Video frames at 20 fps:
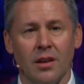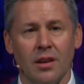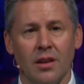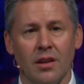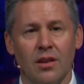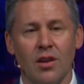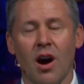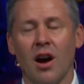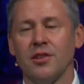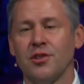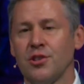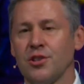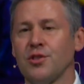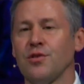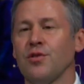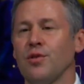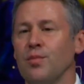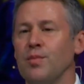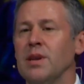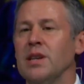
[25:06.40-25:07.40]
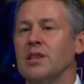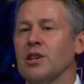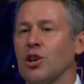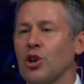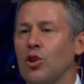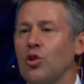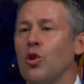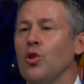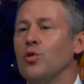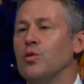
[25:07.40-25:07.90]
not just for me to
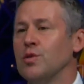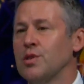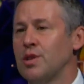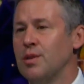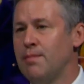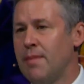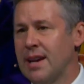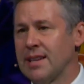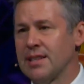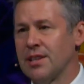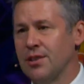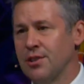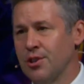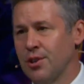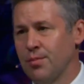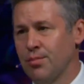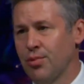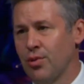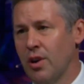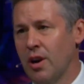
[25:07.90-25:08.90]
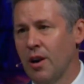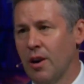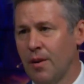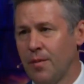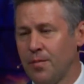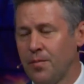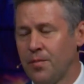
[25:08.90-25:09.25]
close the message in prayer,